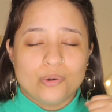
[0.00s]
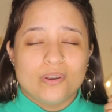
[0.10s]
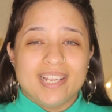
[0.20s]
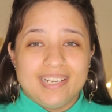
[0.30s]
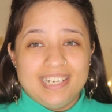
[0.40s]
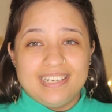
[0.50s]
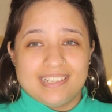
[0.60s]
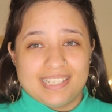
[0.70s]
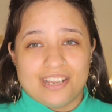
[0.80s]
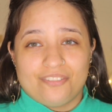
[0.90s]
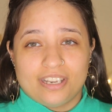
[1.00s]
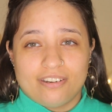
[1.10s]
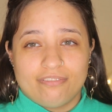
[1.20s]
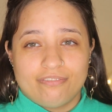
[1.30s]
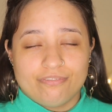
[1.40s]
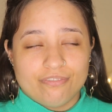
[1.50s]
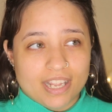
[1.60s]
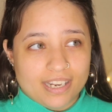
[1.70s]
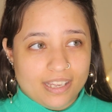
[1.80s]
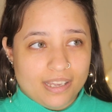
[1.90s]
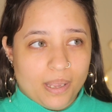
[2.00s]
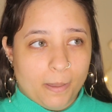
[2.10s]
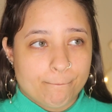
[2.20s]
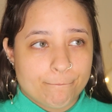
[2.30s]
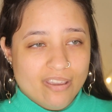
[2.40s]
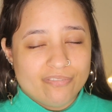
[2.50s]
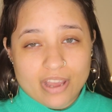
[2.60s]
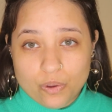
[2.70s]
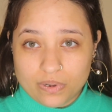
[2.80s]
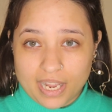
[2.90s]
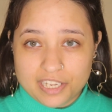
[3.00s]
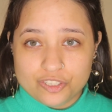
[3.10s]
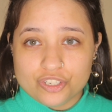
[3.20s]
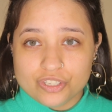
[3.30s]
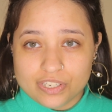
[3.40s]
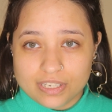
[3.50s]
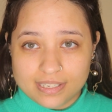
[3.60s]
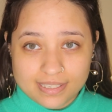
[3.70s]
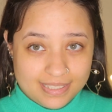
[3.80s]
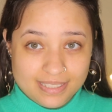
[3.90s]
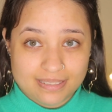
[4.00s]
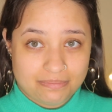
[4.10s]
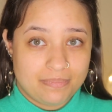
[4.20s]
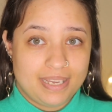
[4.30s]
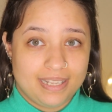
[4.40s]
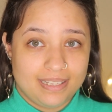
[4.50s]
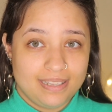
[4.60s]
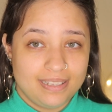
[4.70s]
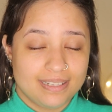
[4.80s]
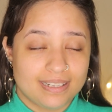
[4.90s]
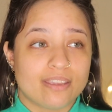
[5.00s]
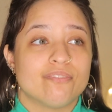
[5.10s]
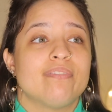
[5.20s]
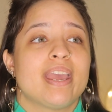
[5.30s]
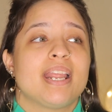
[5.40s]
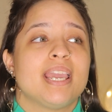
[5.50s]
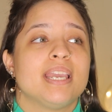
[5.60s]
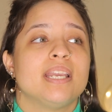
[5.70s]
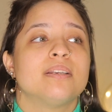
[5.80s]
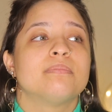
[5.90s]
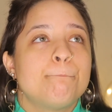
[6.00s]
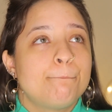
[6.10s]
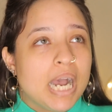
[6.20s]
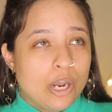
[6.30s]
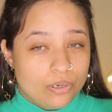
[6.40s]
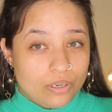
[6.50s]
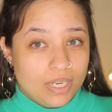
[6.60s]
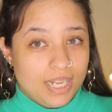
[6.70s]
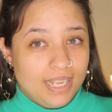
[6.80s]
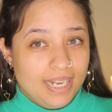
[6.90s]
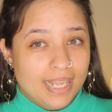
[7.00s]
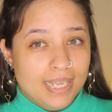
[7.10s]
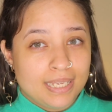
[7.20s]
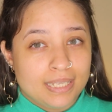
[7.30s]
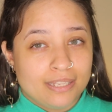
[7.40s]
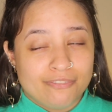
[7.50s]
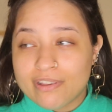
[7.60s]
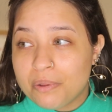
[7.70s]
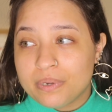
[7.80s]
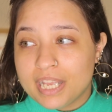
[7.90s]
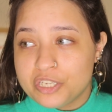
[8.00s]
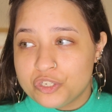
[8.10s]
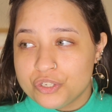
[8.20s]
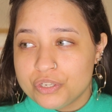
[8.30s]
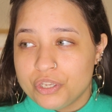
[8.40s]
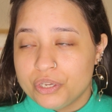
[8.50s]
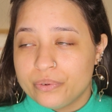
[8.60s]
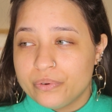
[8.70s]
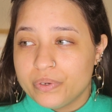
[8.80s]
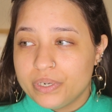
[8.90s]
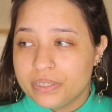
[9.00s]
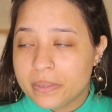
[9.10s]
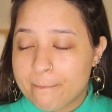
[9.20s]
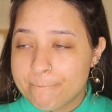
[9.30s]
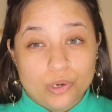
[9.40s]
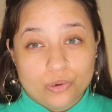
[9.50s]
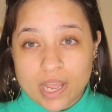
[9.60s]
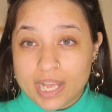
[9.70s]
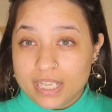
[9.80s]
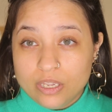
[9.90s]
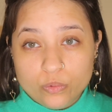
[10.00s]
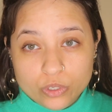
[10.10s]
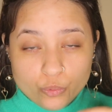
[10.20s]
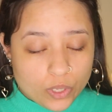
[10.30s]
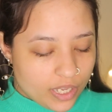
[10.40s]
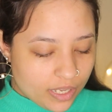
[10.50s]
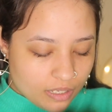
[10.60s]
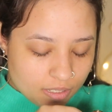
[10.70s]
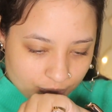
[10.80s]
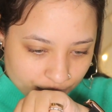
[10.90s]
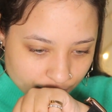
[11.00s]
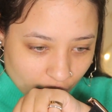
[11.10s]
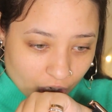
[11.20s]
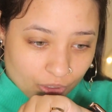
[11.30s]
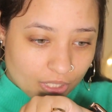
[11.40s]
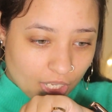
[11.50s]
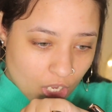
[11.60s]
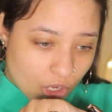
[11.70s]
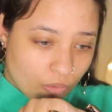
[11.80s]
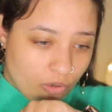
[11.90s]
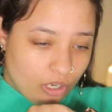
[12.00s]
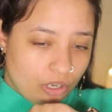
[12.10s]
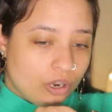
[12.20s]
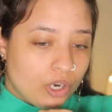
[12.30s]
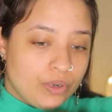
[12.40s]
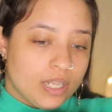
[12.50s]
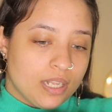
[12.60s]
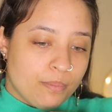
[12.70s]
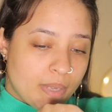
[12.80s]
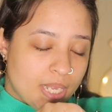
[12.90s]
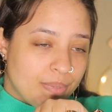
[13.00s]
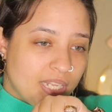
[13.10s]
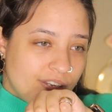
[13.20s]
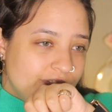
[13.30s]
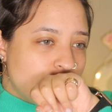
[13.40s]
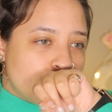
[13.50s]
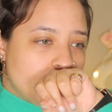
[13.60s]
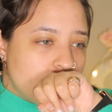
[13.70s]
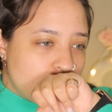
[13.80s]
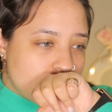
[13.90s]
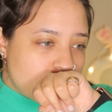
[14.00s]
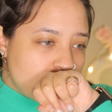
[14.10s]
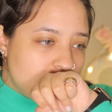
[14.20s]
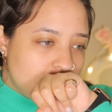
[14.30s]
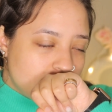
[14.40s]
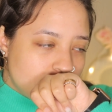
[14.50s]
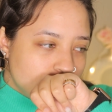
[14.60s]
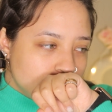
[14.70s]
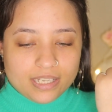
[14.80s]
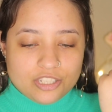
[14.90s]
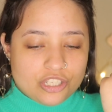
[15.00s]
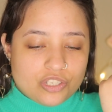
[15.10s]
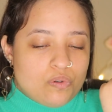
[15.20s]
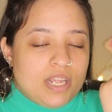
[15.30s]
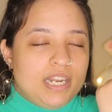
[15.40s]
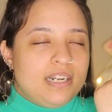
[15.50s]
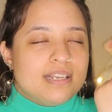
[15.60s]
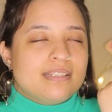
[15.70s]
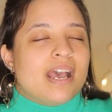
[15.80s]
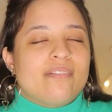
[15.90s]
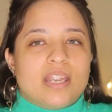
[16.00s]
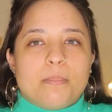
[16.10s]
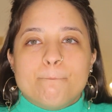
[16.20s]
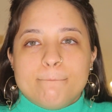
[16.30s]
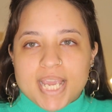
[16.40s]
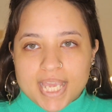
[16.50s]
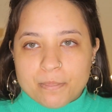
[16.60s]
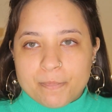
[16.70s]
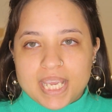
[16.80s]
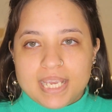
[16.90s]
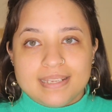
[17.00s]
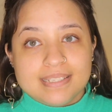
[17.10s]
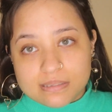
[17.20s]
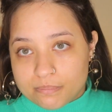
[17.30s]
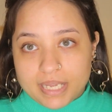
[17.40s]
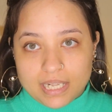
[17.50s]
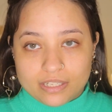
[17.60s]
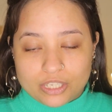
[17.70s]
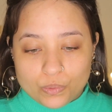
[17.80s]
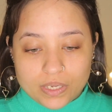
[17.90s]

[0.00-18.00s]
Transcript: really does have that funny foundation smell, like very powdery, like the foundation your granny would wear. You know, the old L'Oreal and Maybelline foundation smells. It just really does have that makeup-y smell to